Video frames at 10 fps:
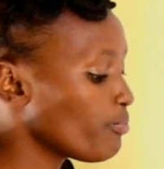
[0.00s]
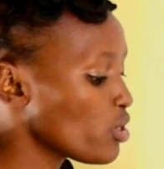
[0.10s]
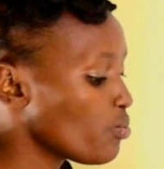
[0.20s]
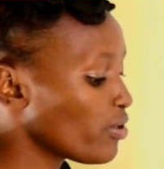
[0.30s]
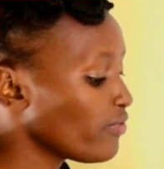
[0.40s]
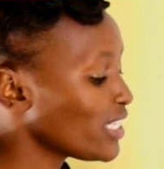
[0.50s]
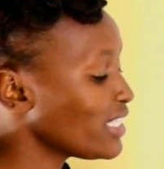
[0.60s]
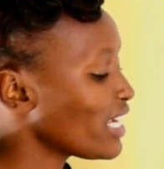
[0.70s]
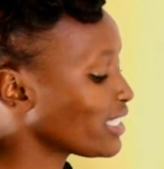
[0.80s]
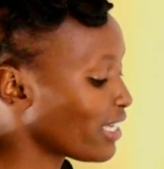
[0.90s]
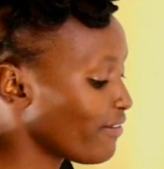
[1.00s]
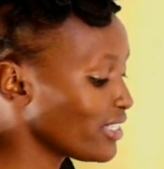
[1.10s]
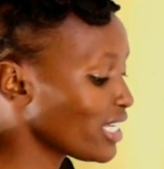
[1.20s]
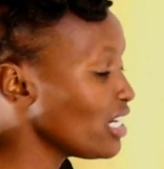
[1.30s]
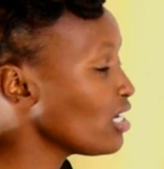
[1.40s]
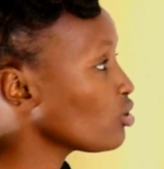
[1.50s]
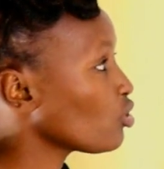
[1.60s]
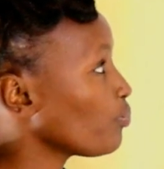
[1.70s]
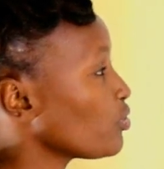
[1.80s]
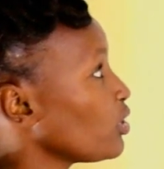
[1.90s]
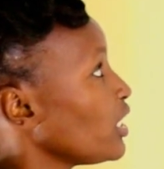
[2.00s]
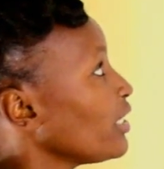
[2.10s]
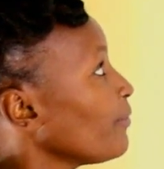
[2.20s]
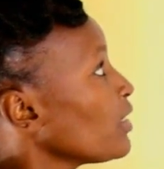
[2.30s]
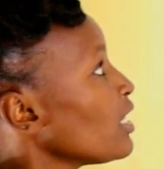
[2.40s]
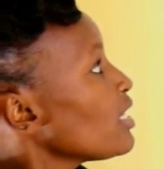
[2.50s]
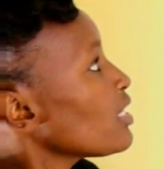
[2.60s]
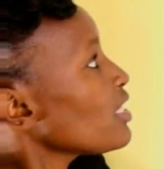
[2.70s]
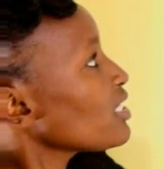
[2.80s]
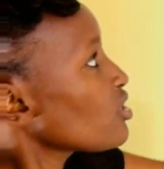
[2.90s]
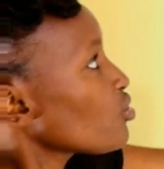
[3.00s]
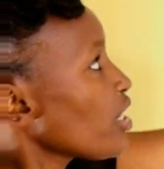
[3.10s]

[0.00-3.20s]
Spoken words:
with previously excavated topsoil. This